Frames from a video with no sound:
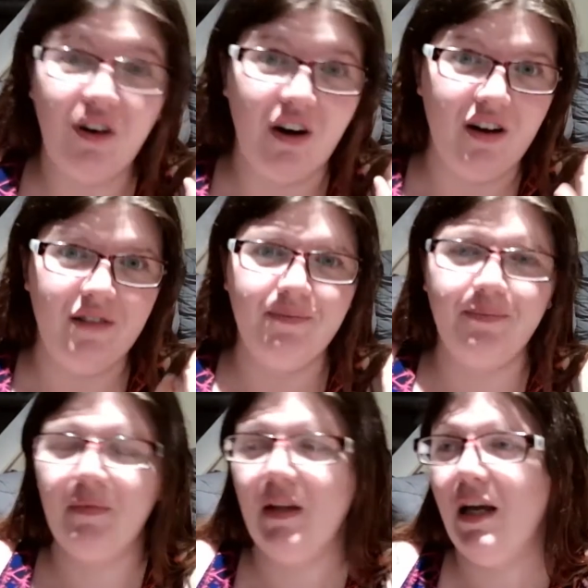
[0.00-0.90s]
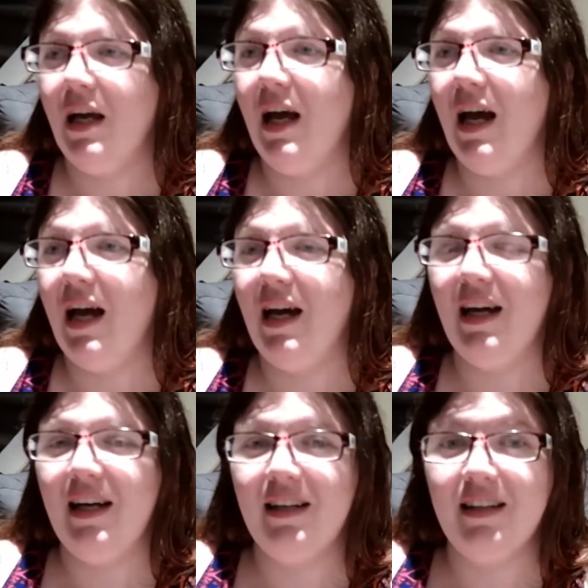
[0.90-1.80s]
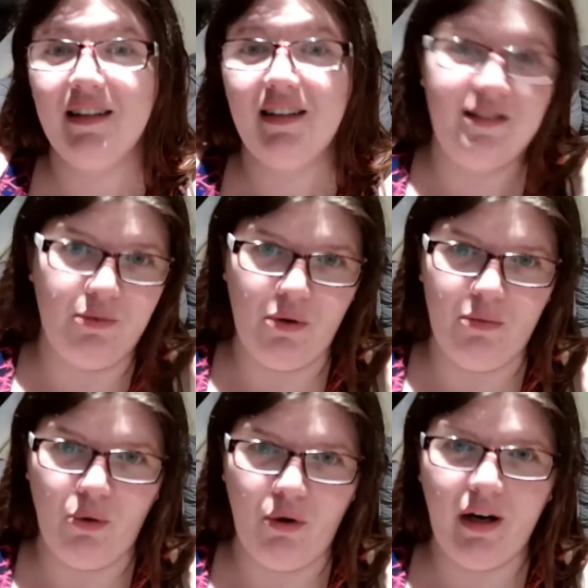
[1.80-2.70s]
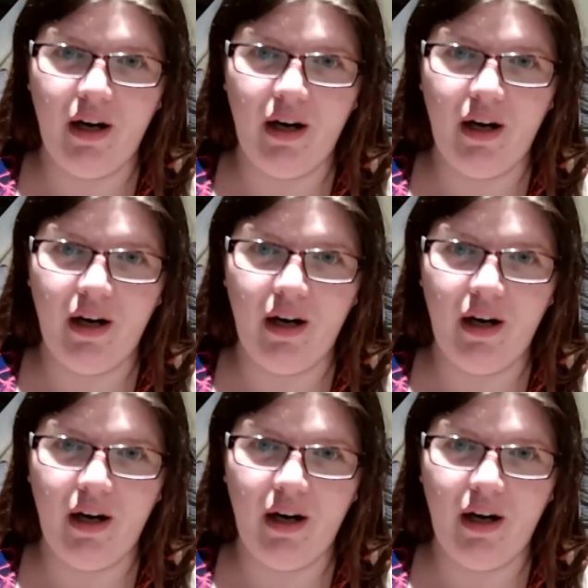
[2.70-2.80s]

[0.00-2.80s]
gone. And Lisa wanted more.